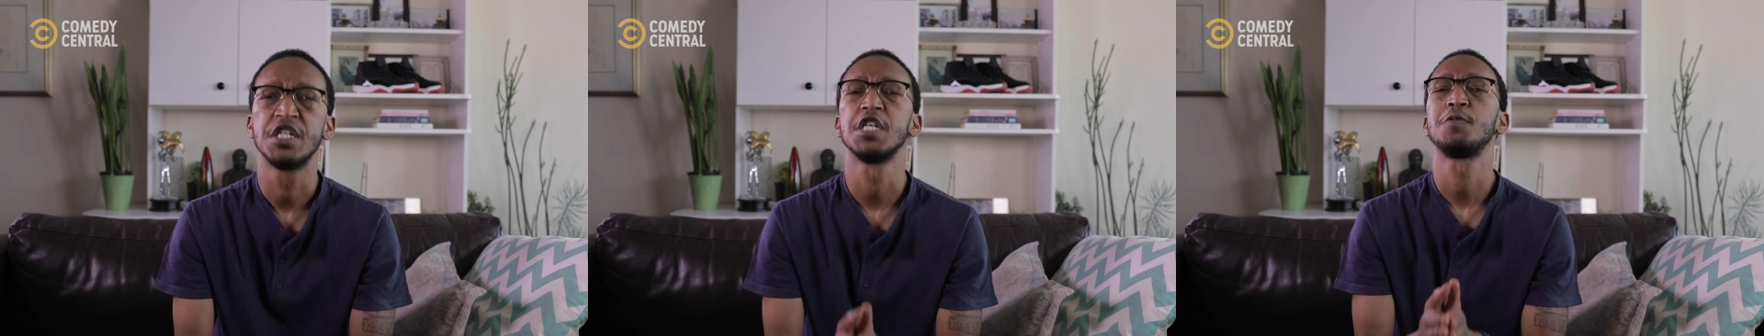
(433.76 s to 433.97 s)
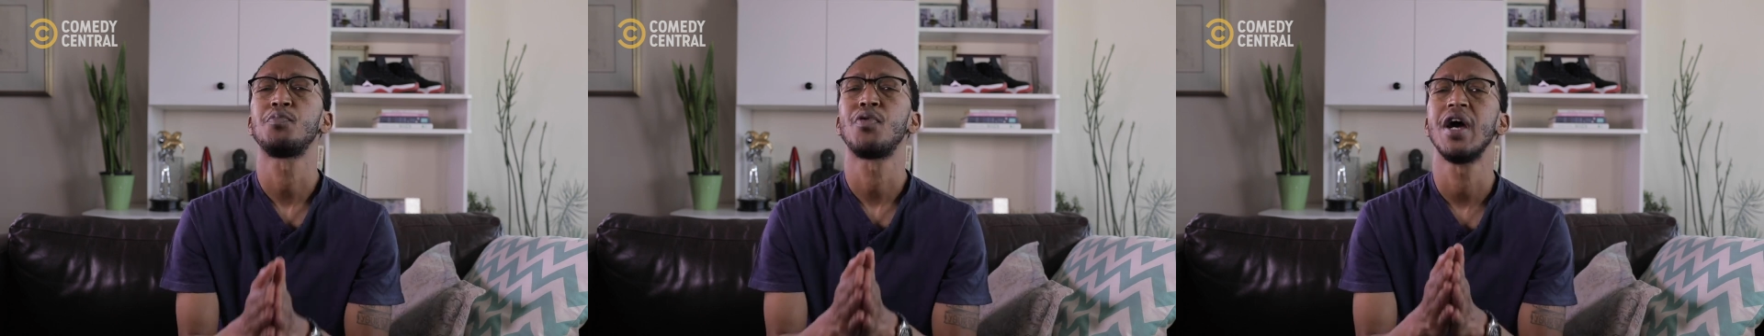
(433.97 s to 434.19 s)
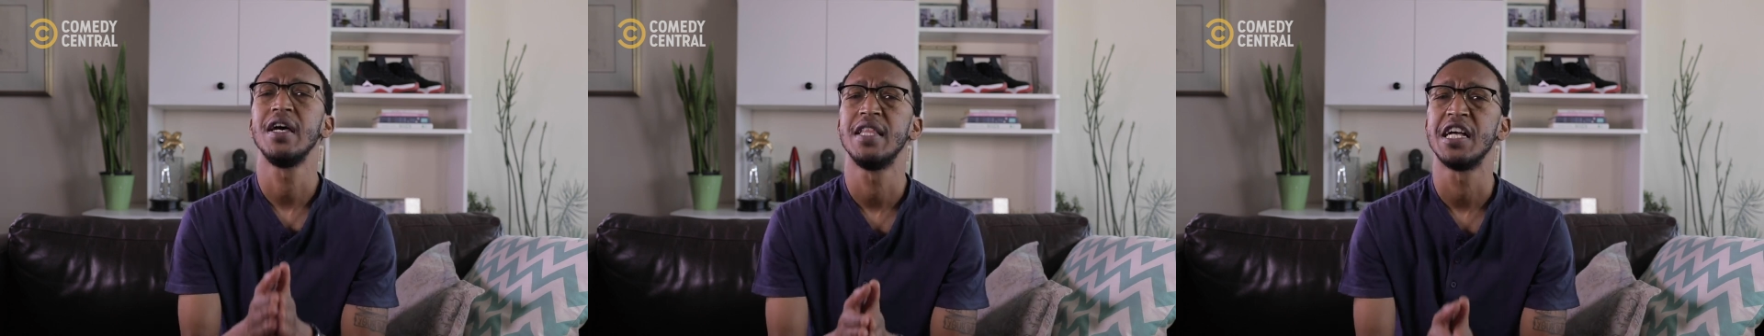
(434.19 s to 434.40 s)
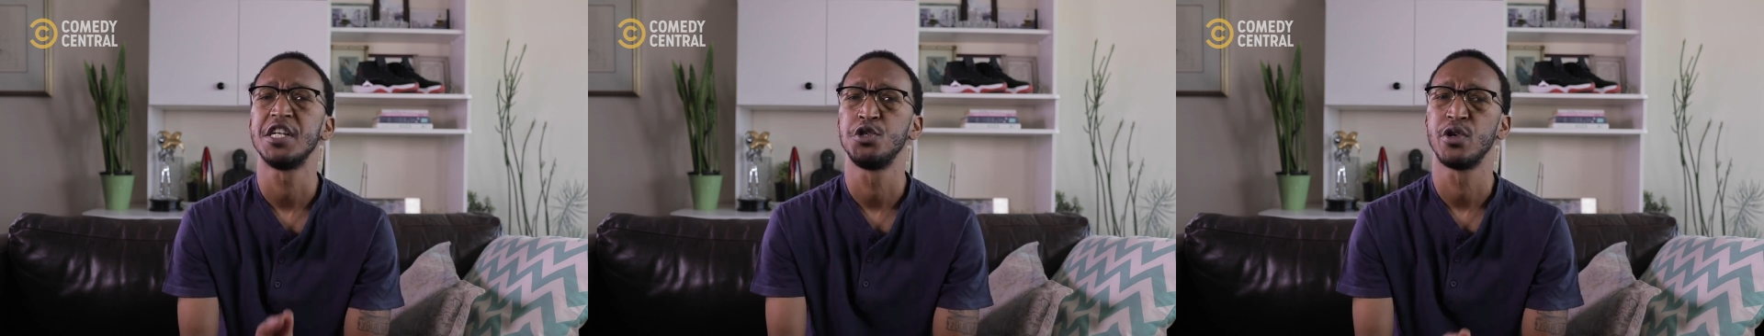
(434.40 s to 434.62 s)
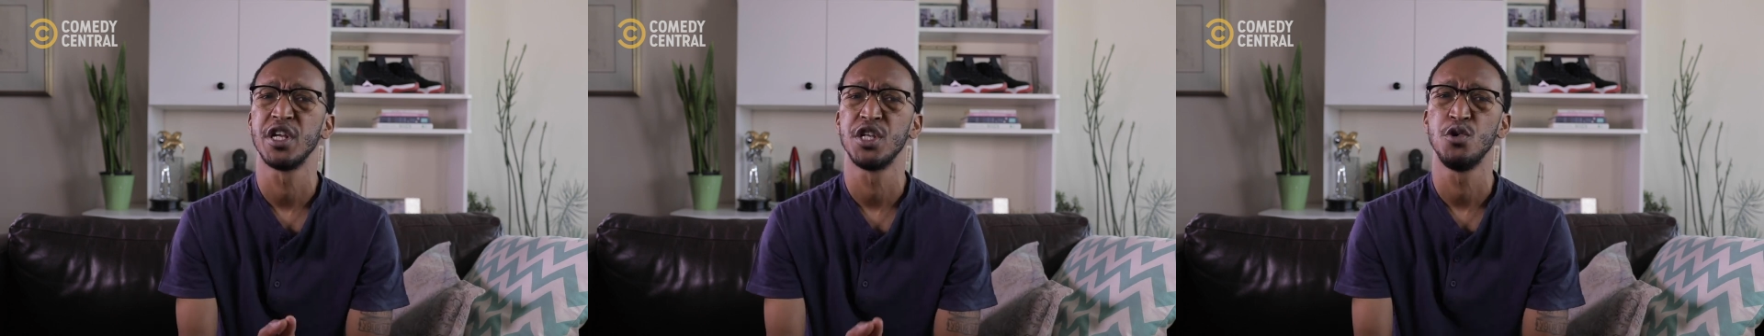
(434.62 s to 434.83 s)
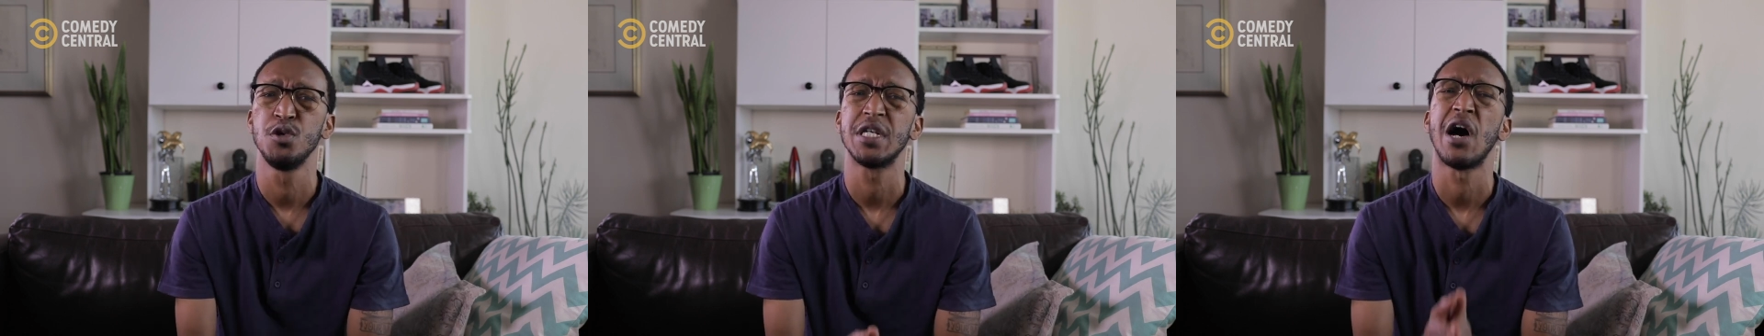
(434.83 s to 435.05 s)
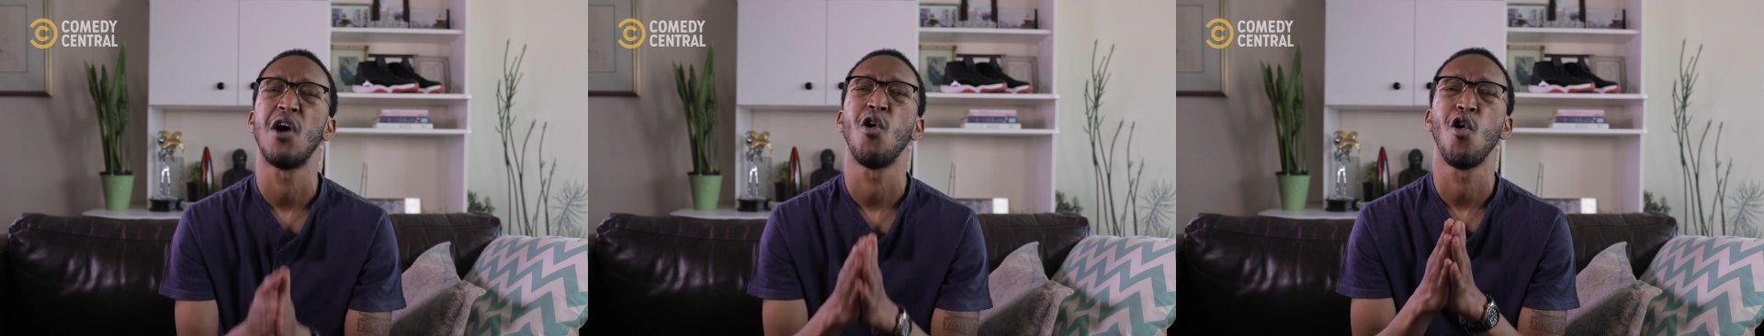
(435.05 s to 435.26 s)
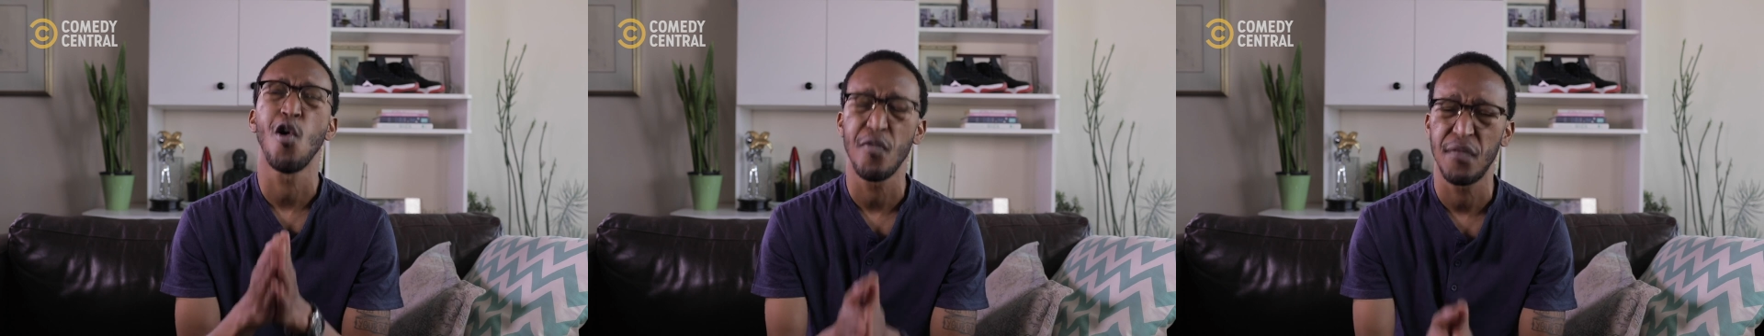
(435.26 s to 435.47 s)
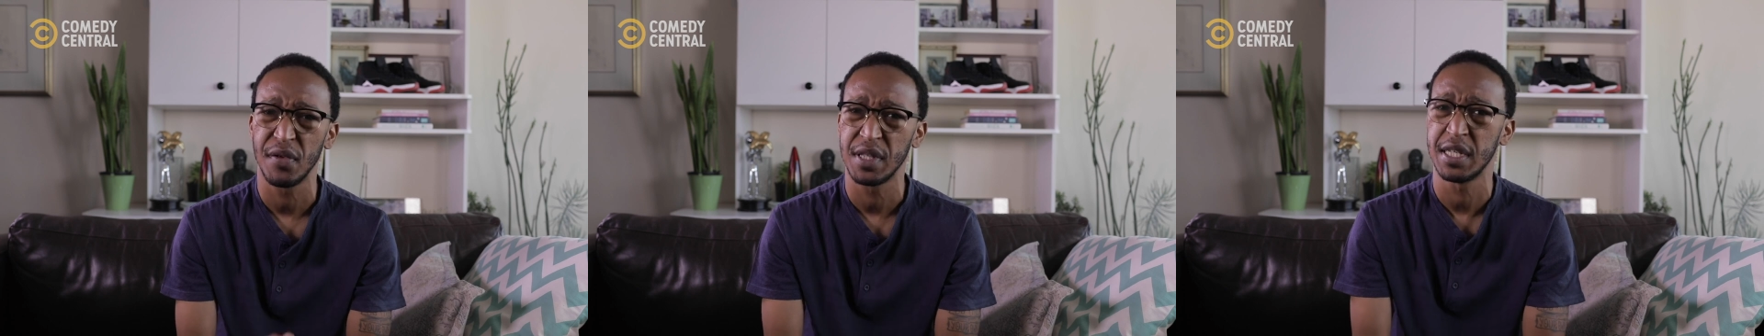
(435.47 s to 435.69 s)
just pray that you can use how
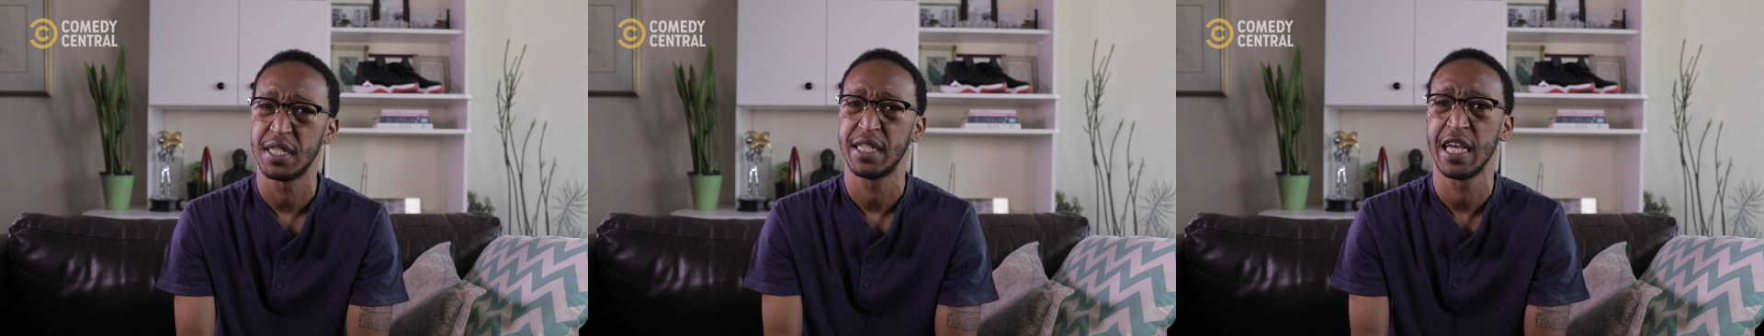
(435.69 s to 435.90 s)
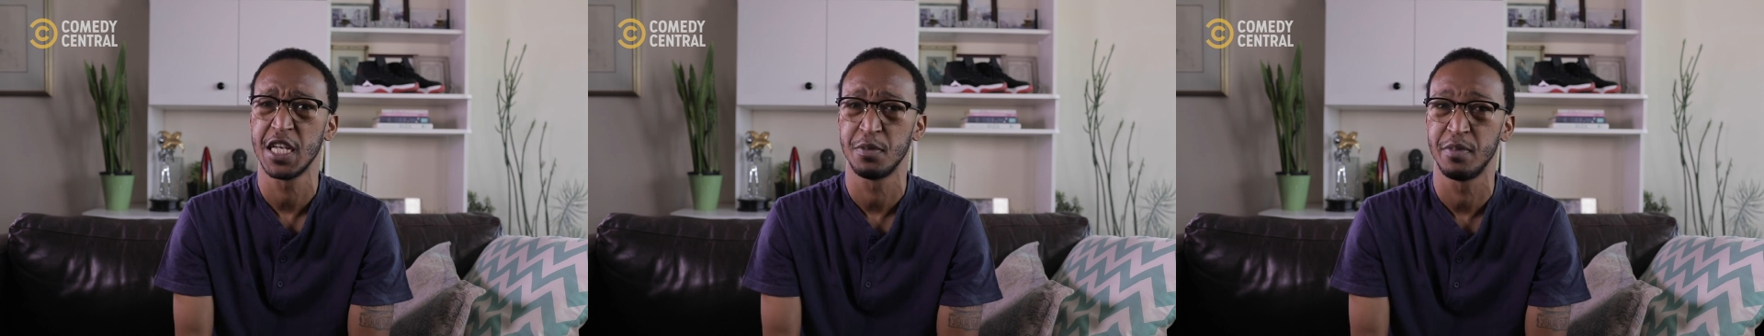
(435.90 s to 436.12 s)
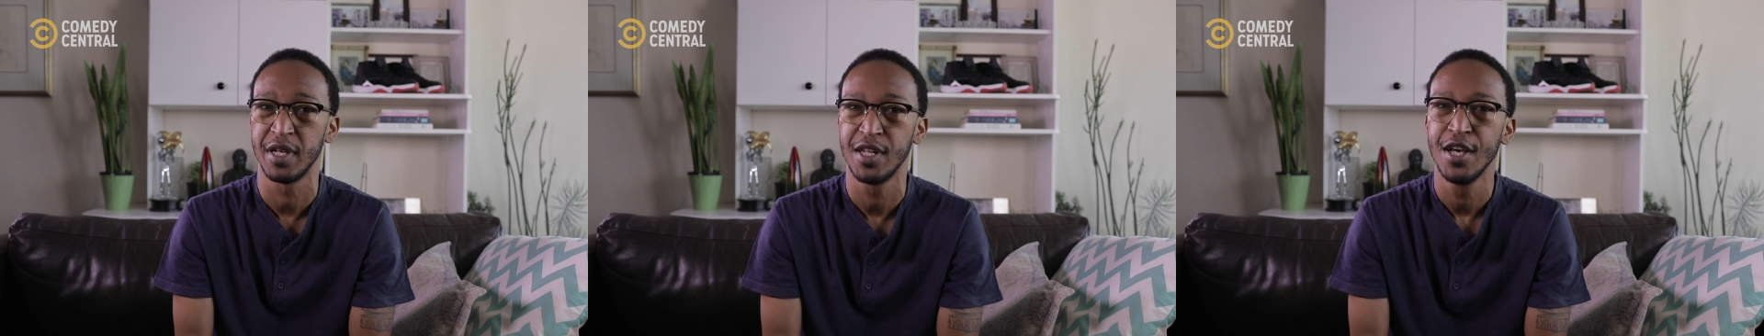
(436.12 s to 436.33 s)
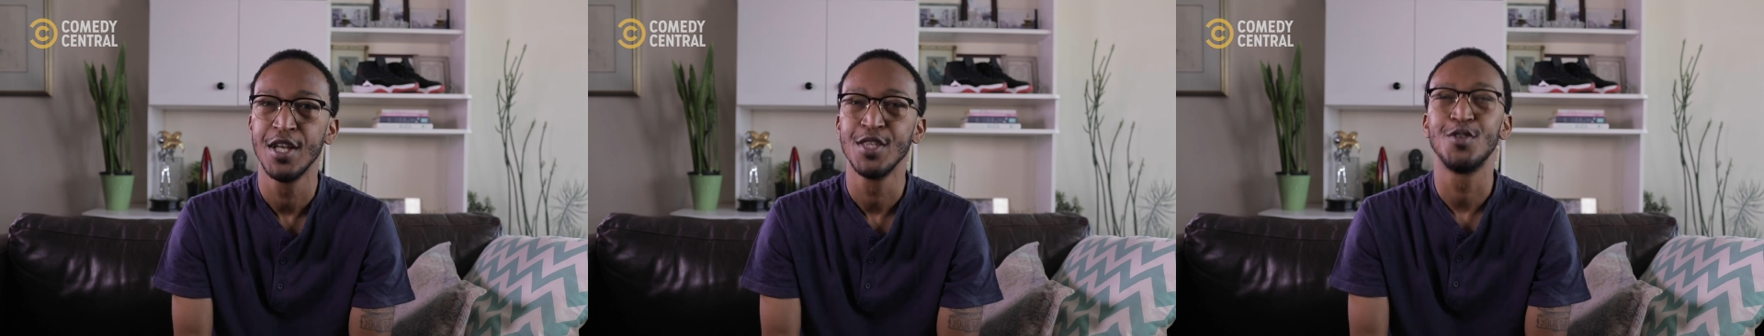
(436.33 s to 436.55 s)
awful this year has been